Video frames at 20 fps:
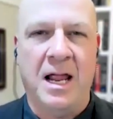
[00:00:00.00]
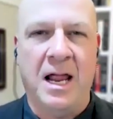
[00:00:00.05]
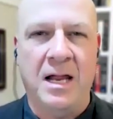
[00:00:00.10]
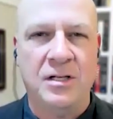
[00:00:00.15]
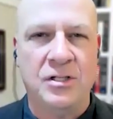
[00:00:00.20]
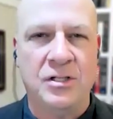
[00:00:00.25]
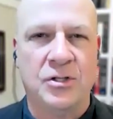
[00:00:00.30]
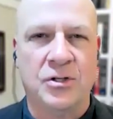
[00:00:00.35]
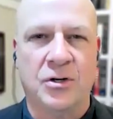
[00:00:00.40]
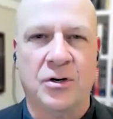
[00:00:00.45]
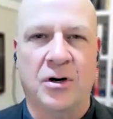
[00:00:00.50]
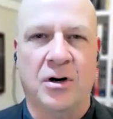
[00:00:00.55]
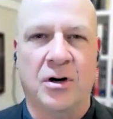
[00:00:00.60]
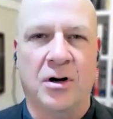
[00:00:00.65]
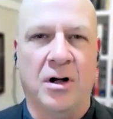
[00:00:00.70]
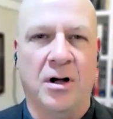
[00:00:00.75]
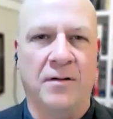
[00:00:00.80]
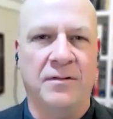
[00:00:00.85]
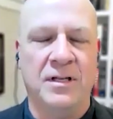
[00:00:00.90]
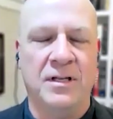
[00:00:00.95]
nature
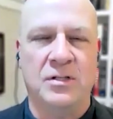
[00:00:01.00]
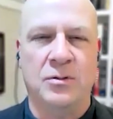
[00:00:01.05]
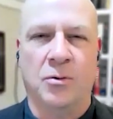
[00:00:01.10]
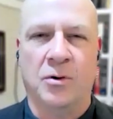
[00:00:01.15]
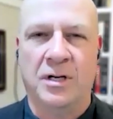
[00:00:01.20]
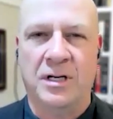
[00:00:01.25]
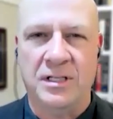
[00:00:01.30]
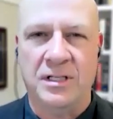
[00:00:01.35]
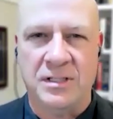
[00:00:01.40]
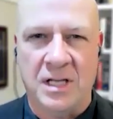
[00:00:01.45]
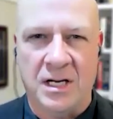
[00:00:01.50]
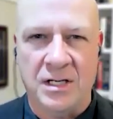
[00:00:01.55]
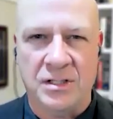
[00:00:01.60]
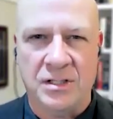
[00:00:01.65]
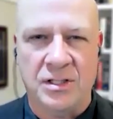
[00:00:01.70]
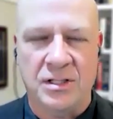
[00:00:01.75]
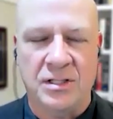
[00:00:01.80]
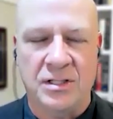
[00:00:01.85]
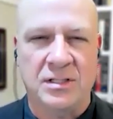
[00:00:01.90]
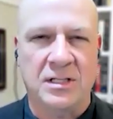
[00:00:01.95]
of these
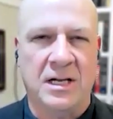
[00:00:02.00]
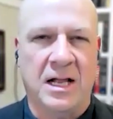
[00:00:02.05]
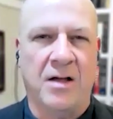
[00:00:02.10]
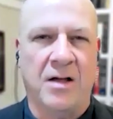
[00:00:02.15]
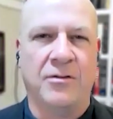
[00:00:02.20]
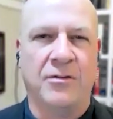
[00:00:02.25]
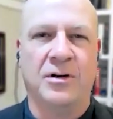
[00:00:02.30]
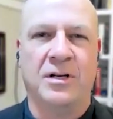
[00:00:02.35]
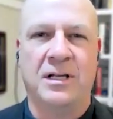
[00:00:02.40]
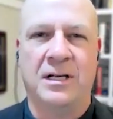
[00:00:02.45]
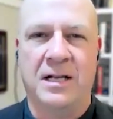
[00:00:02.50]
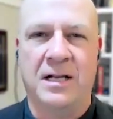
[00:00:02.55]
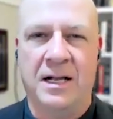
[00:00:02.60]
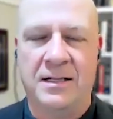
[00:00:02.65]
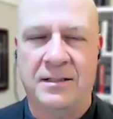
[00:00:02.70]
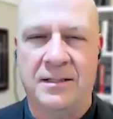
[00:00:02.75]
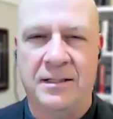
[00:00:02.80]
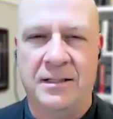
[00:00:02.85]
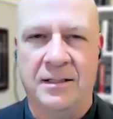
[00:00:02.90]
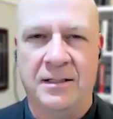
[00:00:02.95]
organizations and how they're
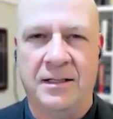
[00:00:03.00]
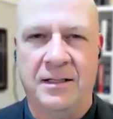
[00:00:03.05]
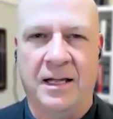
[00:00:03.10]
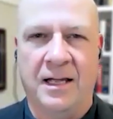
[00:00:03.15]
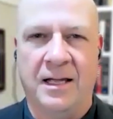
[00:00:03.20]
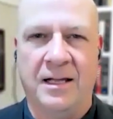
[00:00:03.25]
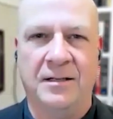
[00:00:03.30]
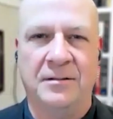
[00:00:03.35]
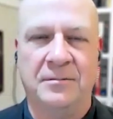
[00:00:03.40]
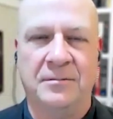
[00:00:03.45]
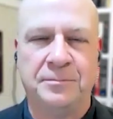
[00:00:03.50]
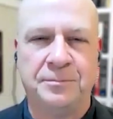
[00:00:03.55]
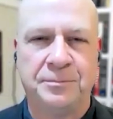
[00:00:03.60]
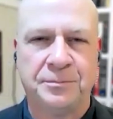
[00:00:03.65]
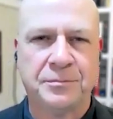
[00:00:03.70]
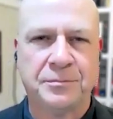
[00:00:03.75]
connected. And